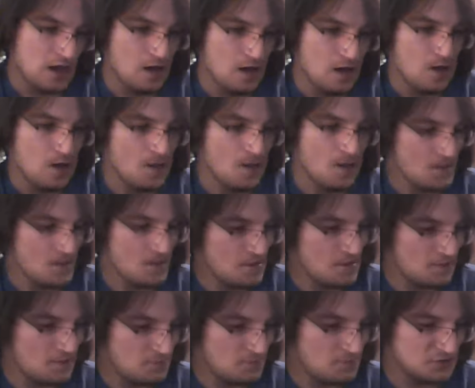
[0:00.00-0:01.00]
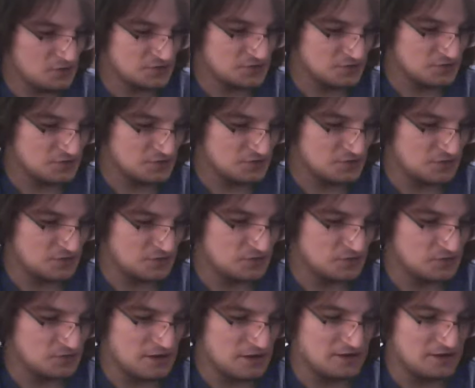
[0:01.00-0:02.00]
Most of the chips
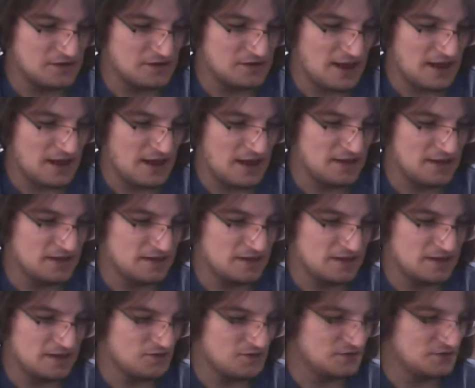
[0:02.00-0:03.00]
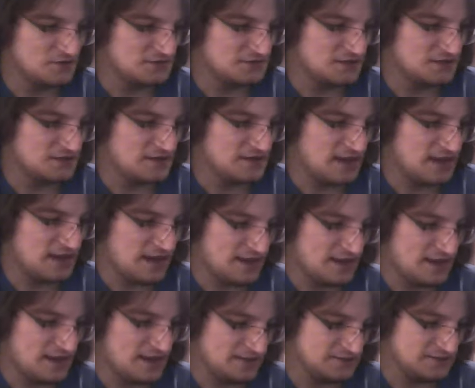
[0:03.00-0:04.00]
were made in
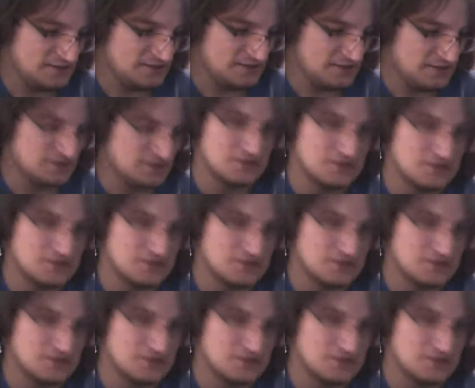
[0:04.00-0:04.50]
1980,